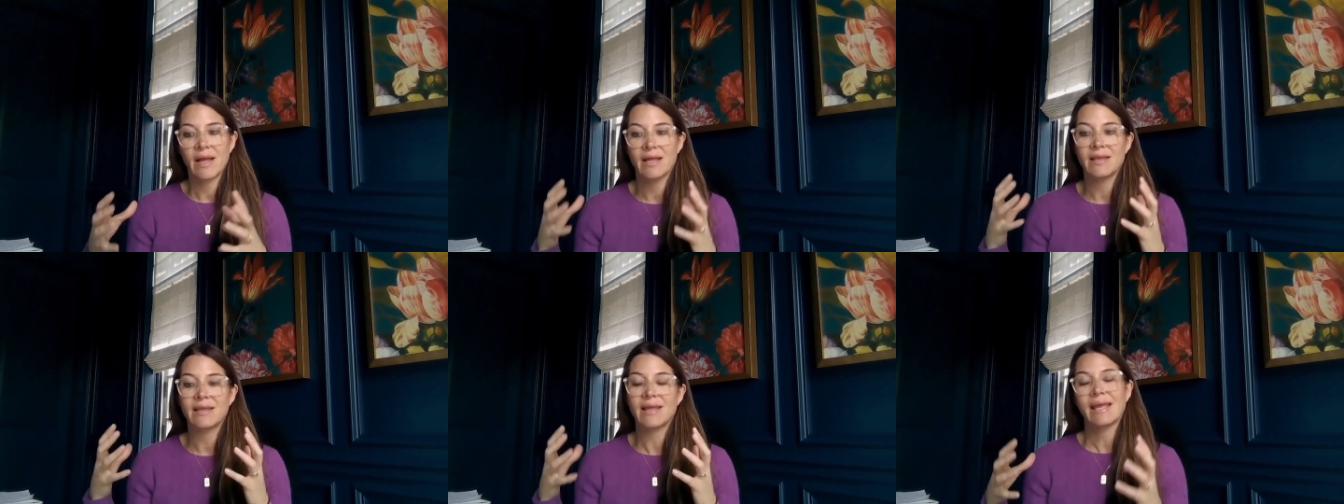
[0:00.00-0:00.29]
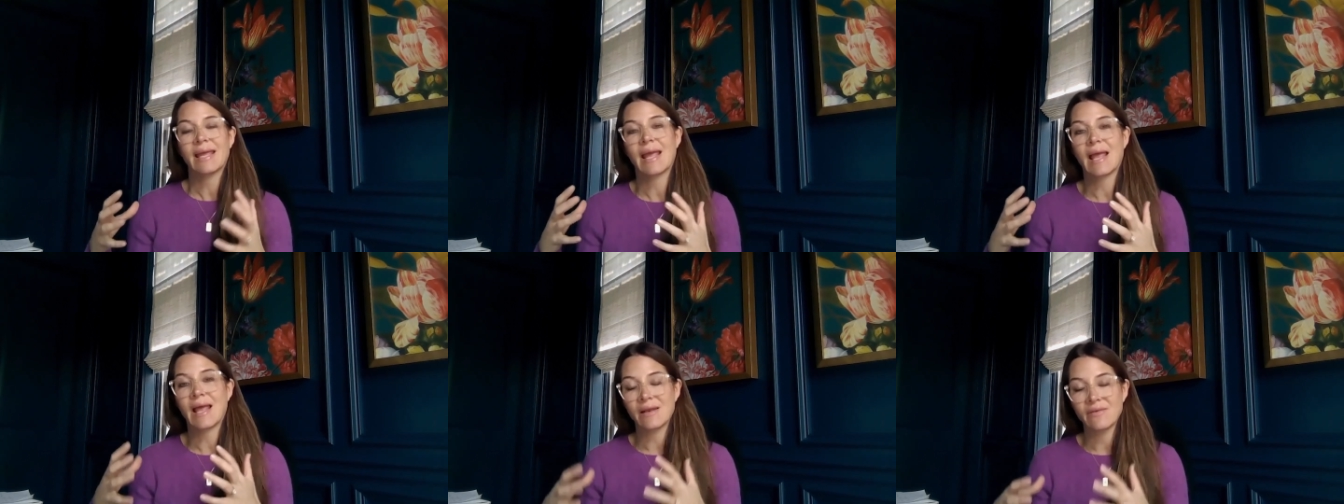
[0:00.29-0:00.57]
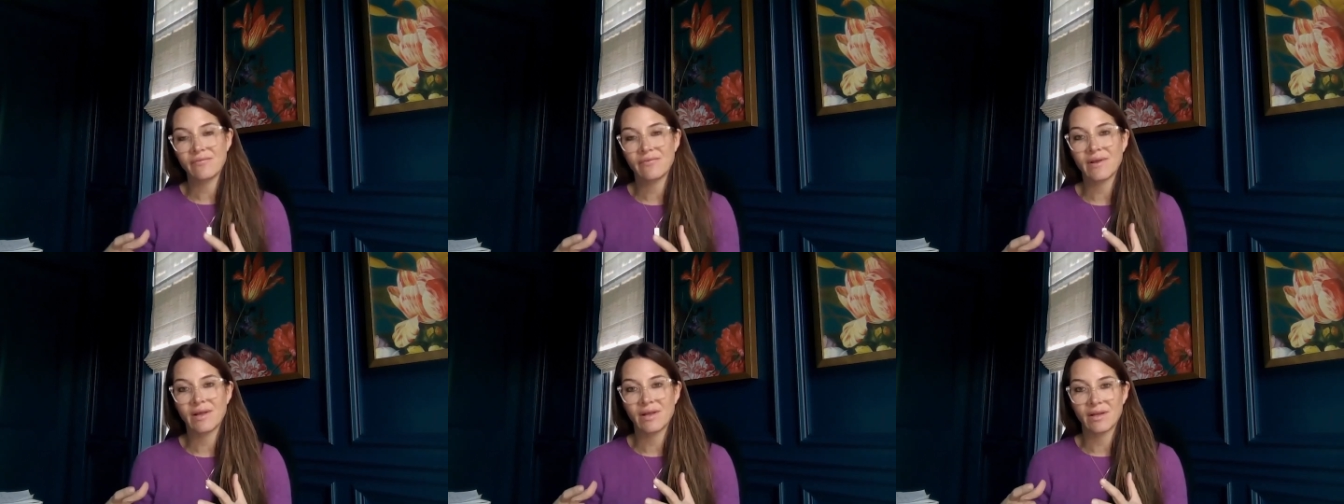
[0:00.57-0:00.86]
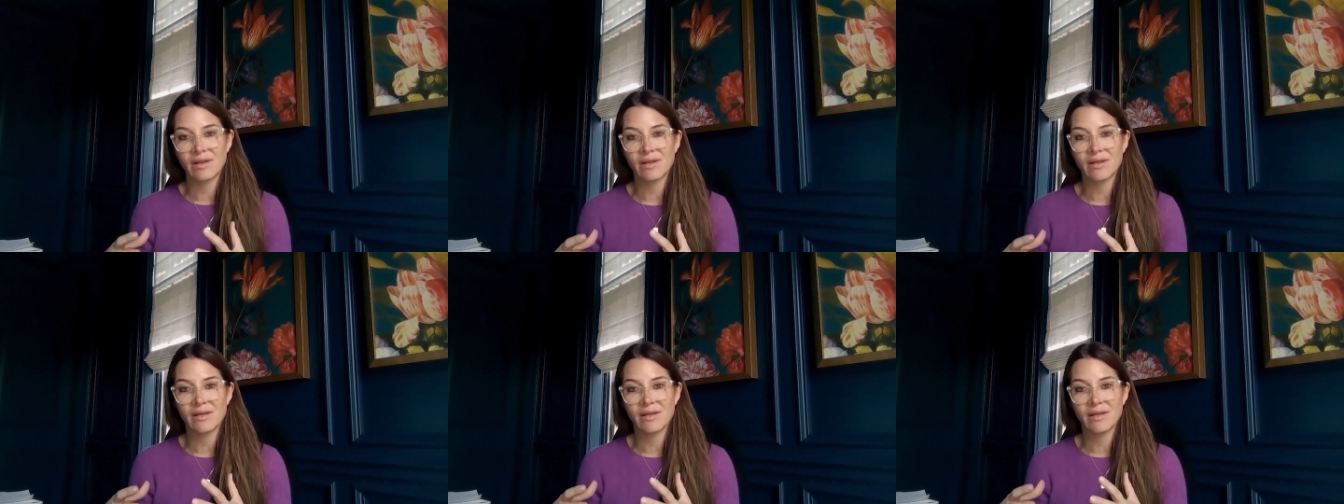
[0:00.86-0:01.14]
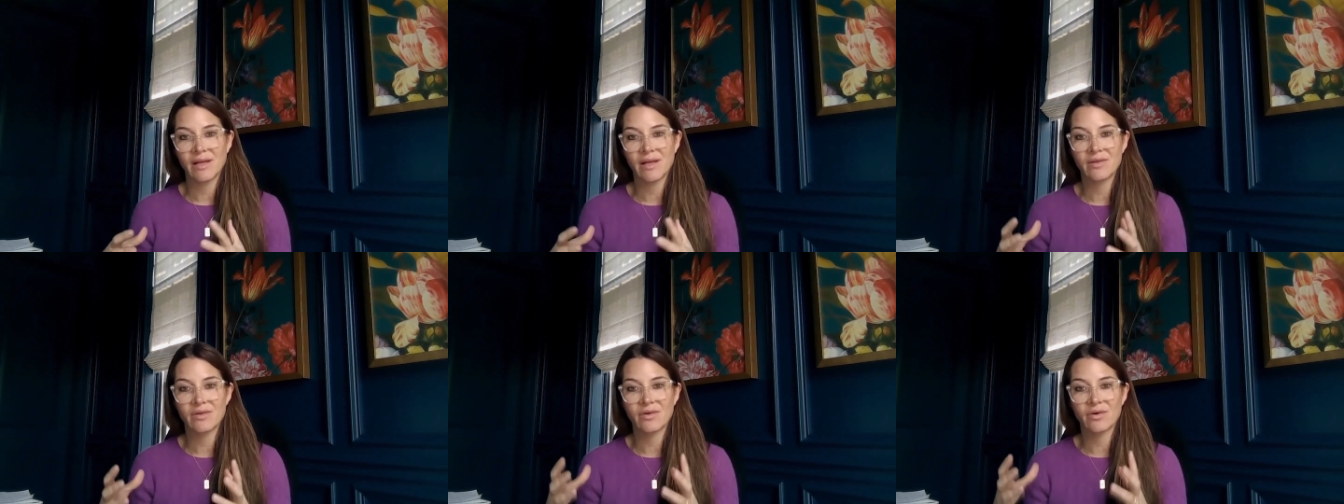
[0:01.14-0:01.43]
and they can feel it
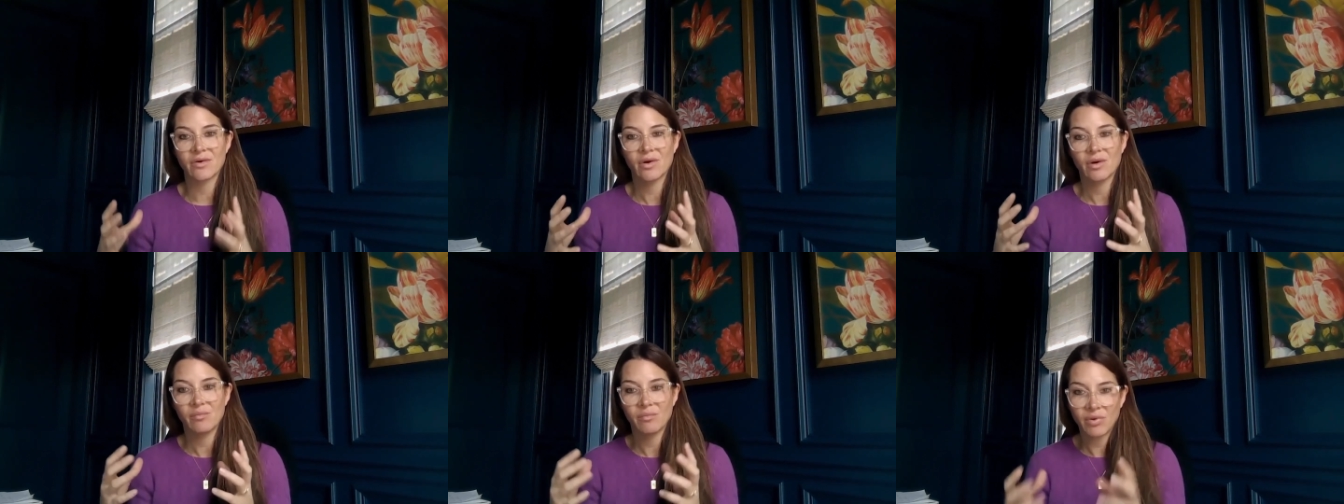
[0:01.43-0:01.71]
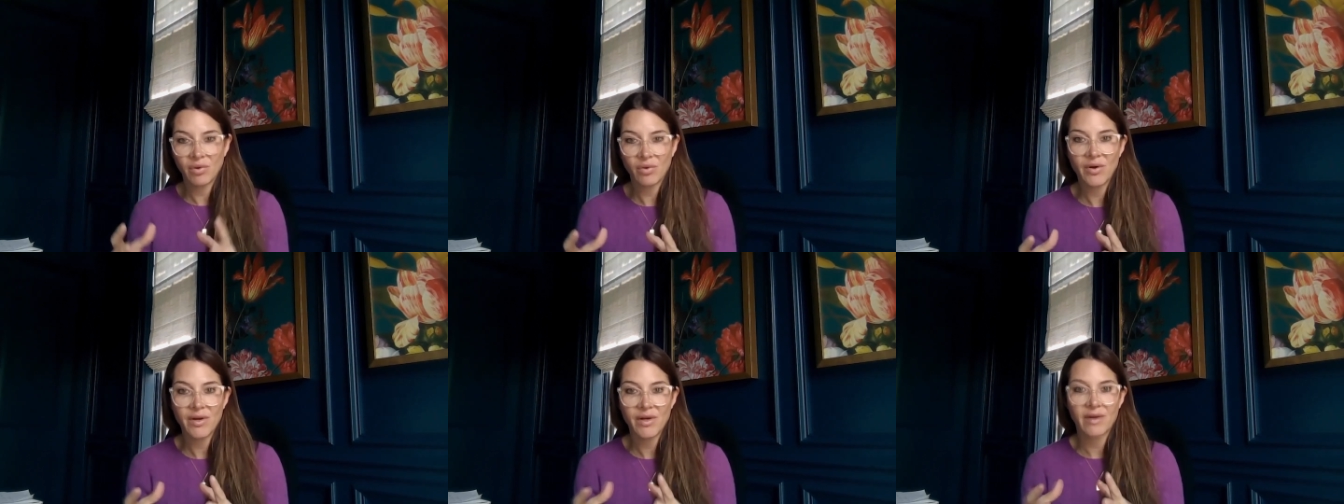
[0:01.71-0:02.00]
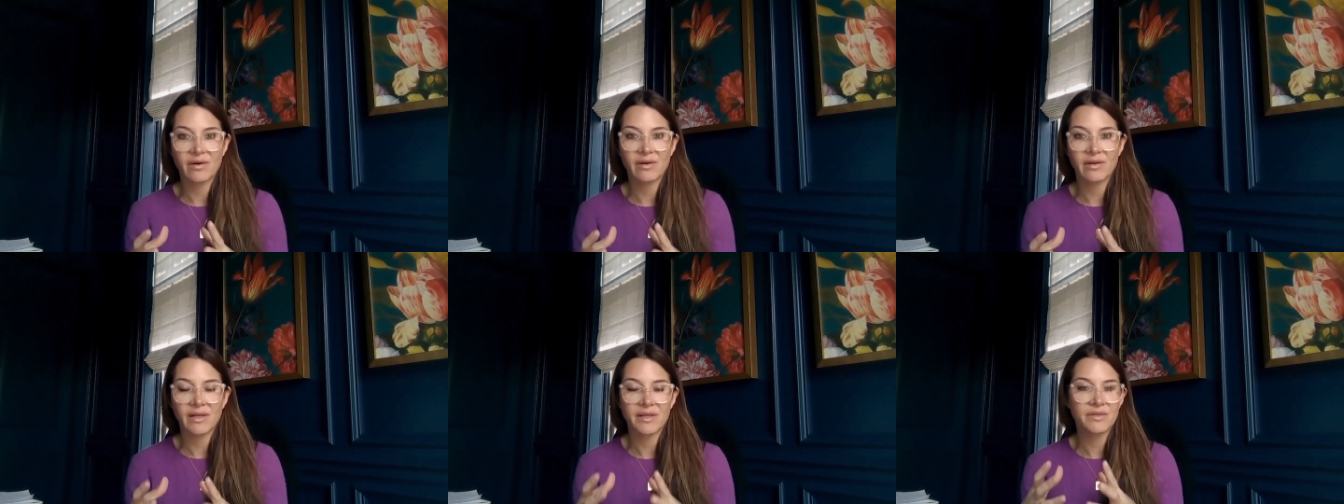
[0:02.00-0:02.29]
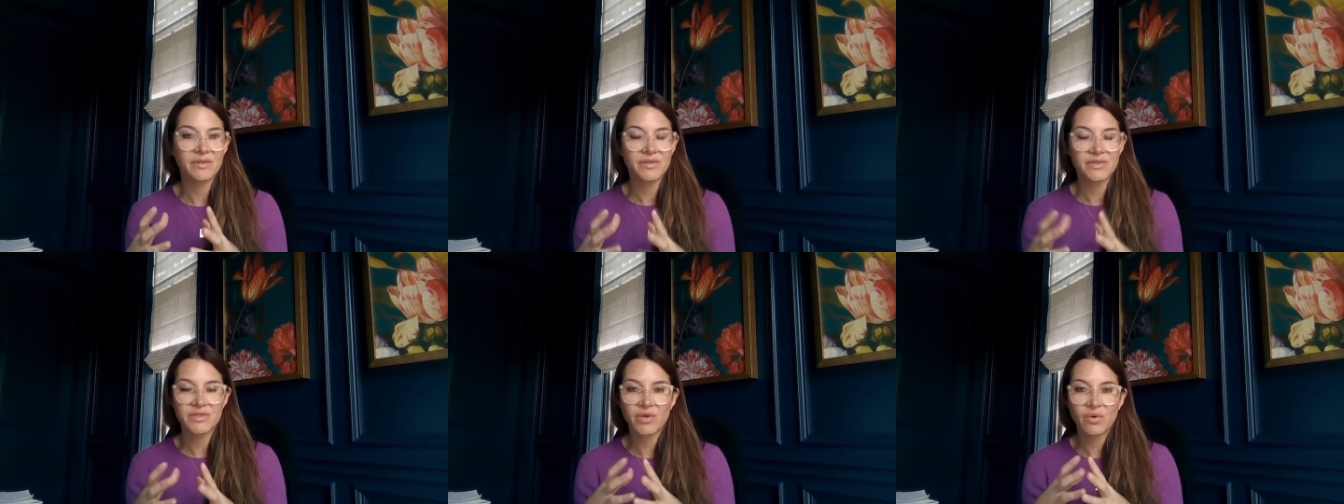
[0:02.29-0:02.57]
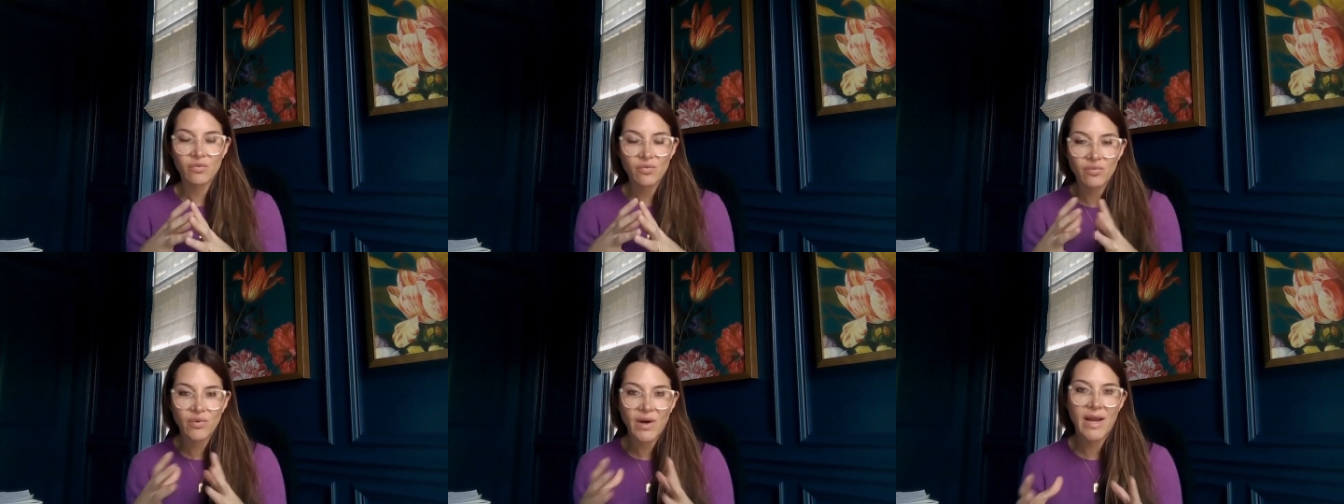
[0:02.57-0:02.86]
in their employer there's a
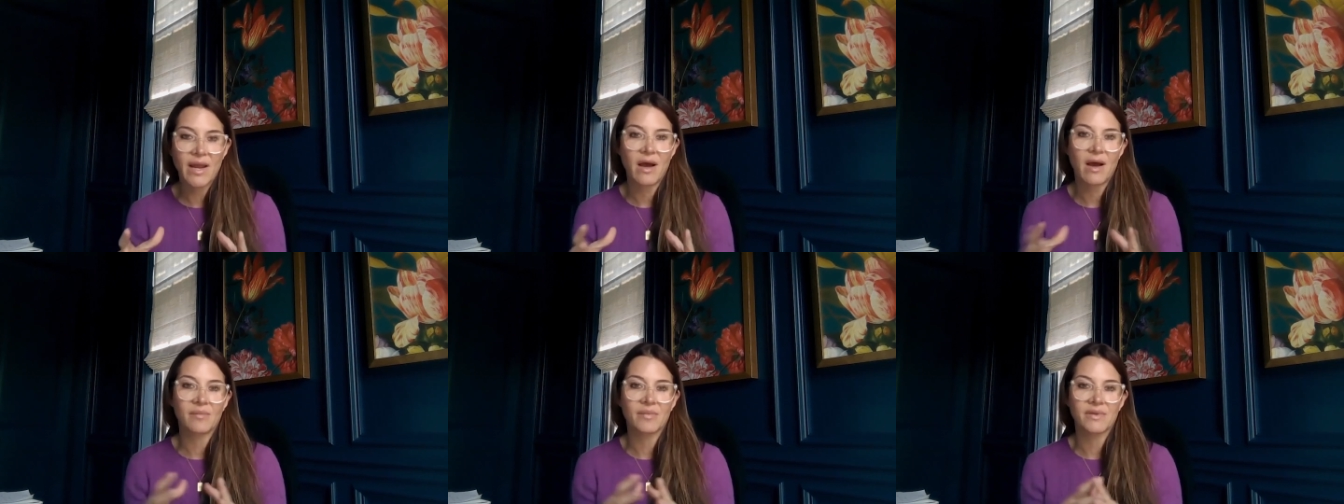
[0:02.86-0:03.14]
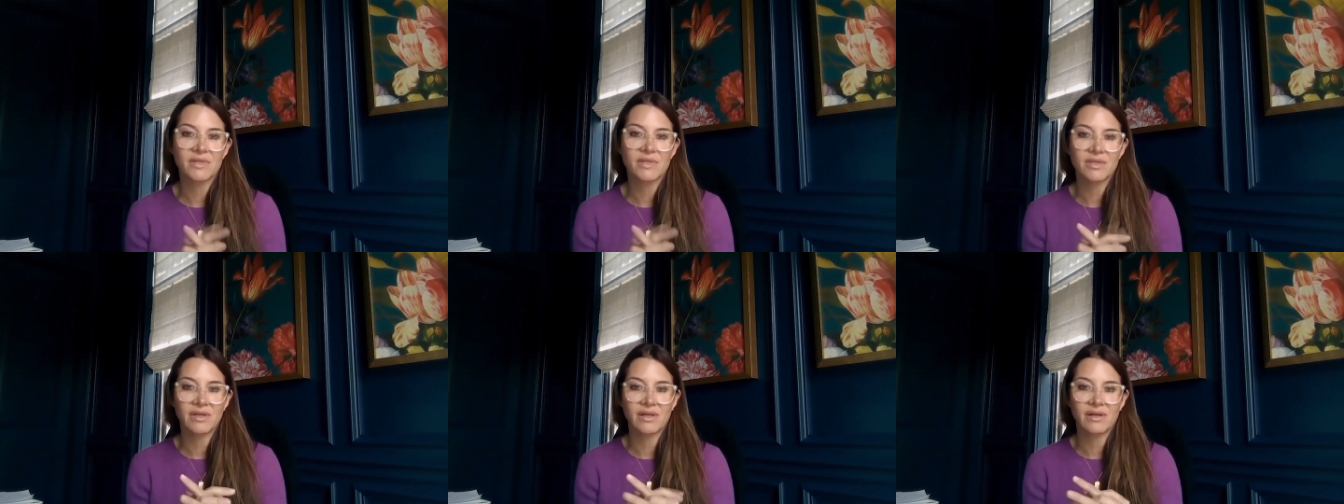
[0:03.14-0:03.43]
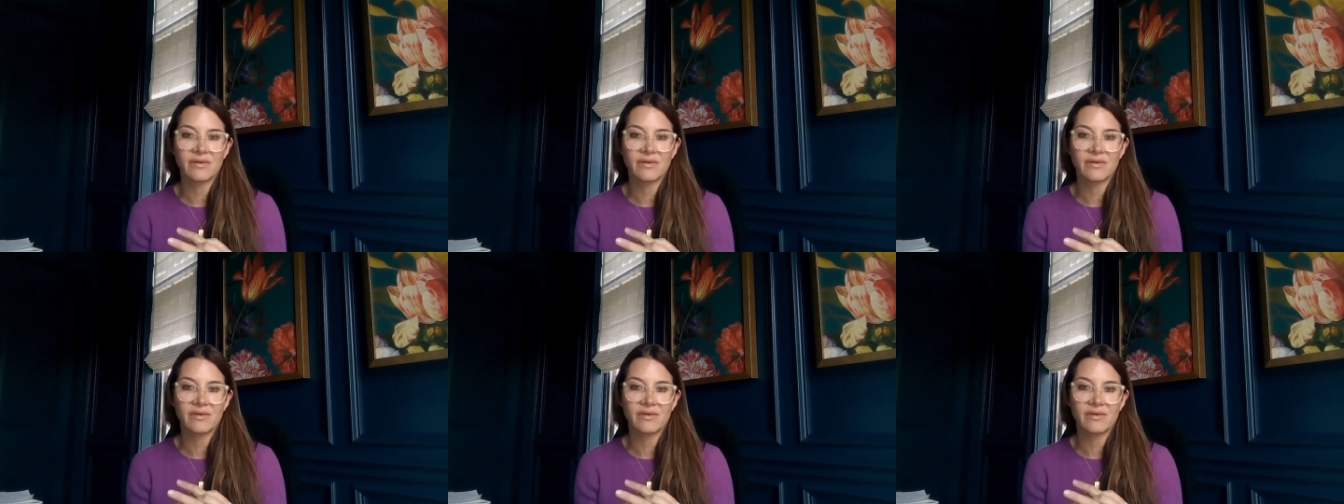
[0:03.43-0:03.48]
great opportunity